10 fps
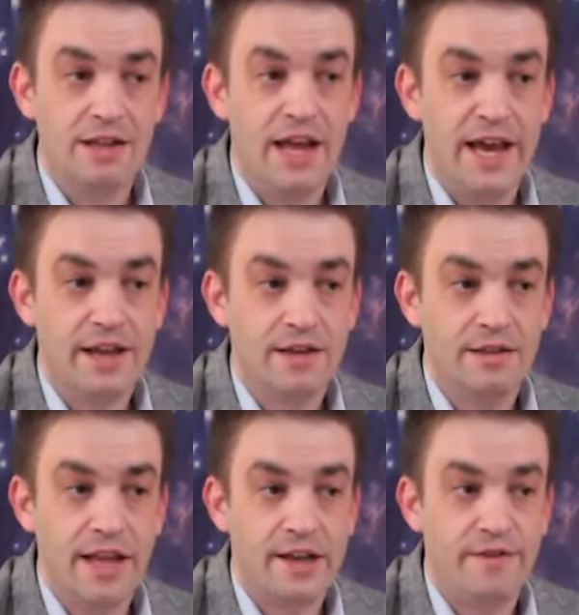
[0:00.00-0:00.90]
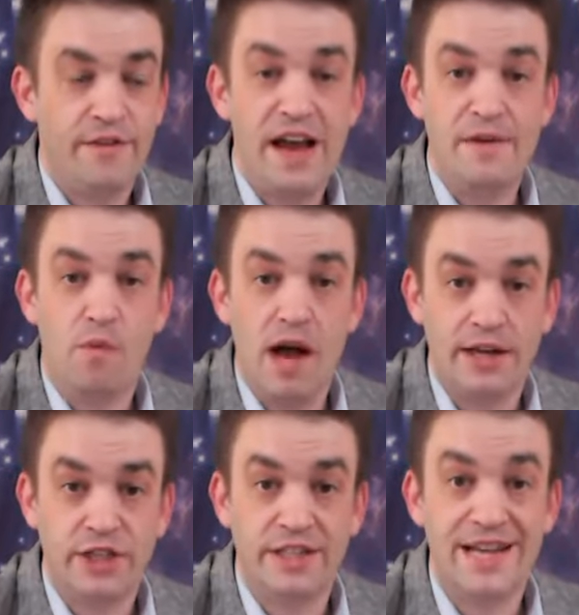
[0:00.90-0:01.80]
Like a fine
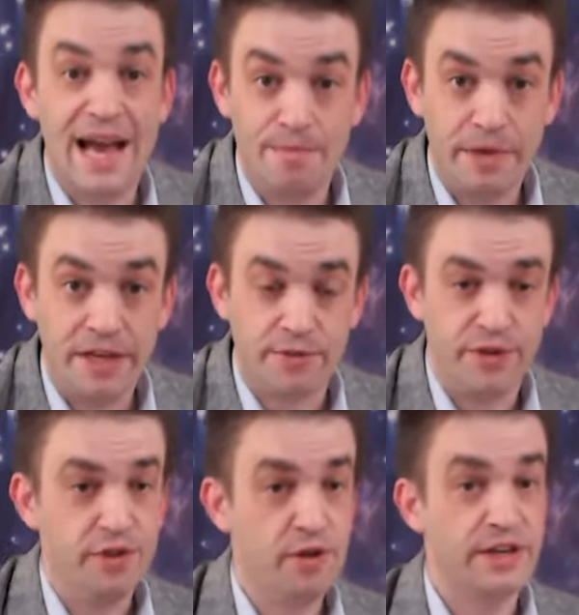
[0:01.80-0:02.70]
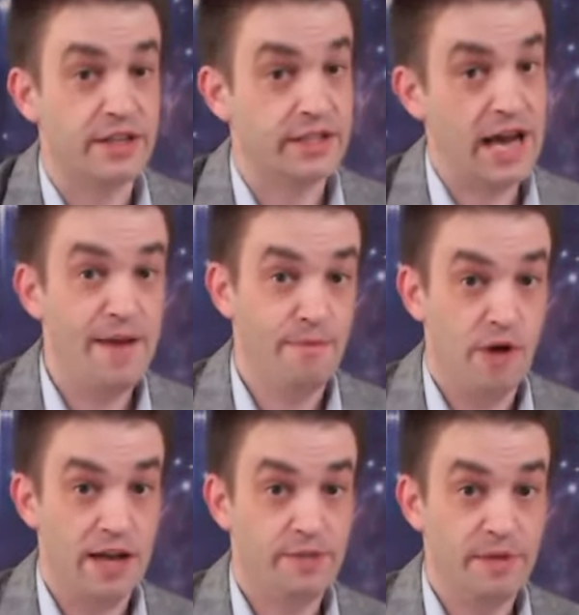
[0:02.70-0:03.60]
watch, a timepiece. When you go into the time
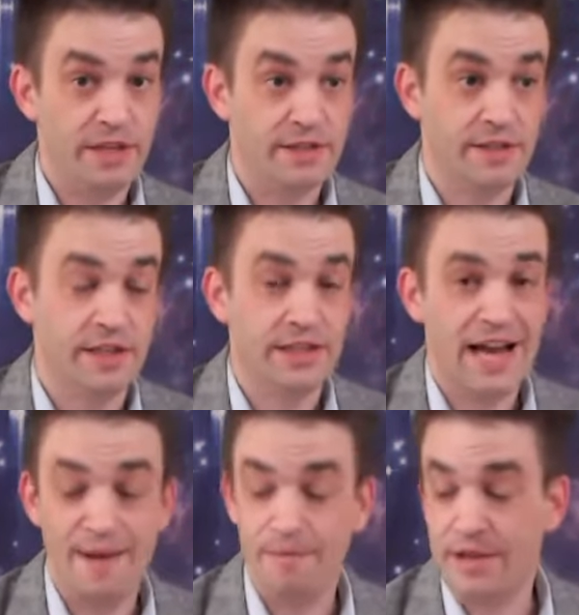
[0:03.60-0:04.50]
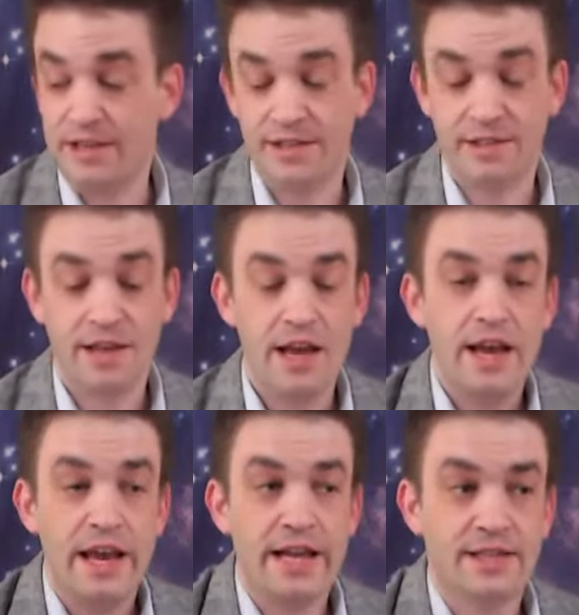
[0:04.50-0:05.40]
watch pieces, the timepieces,
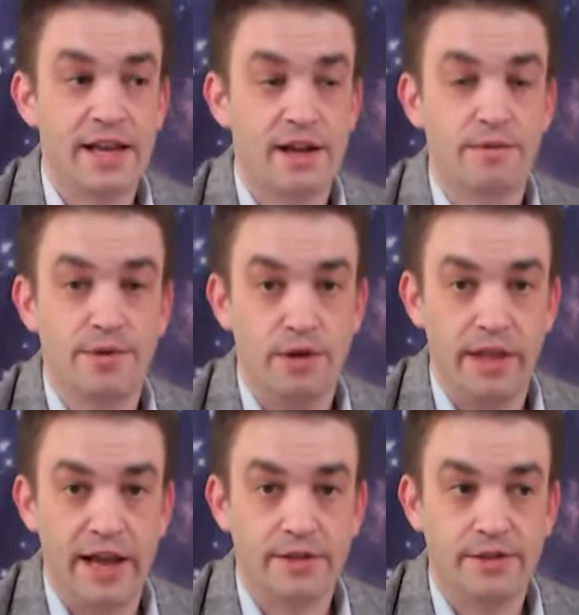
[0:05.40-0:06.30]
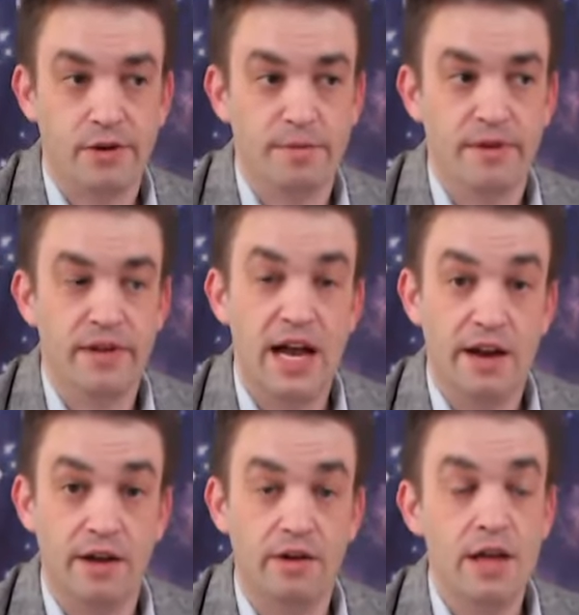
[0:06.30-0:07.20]
it's like a Rolex or a
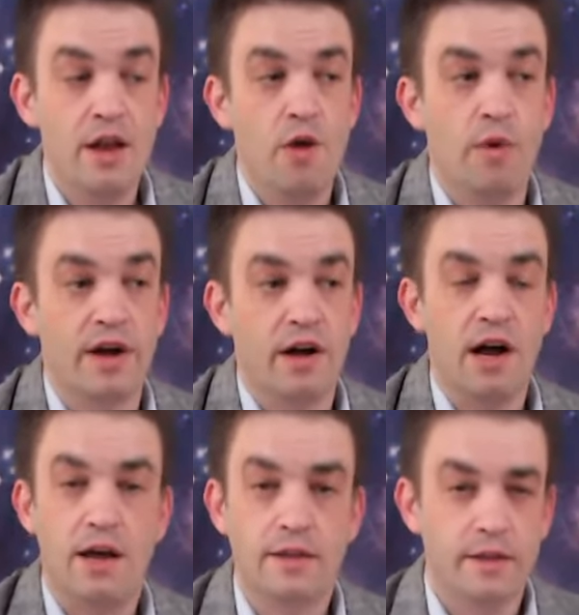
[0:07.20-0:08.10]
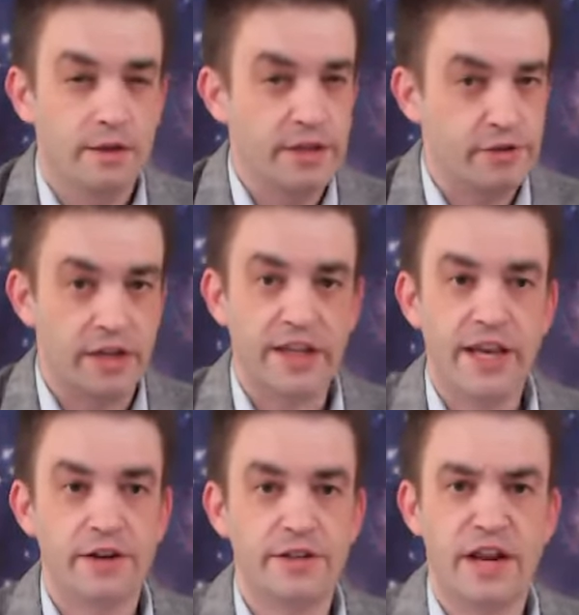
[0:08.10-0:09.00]
Movado, where all the little intricate
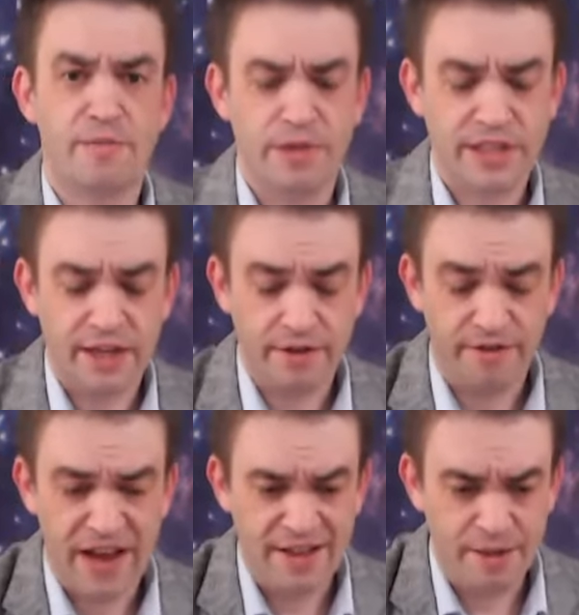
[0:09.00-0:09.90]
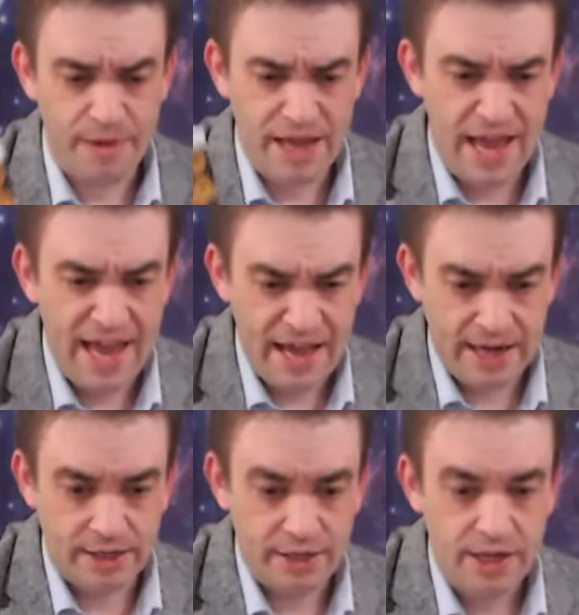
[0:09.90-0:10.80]
gears in it are put together finely by
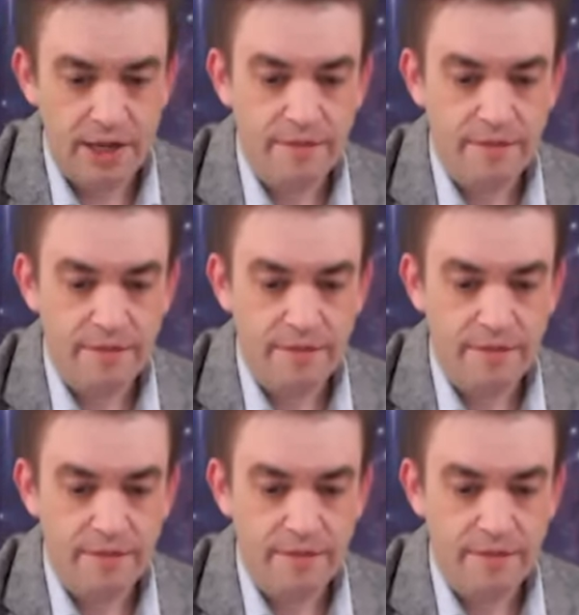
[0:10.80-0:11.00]
hand.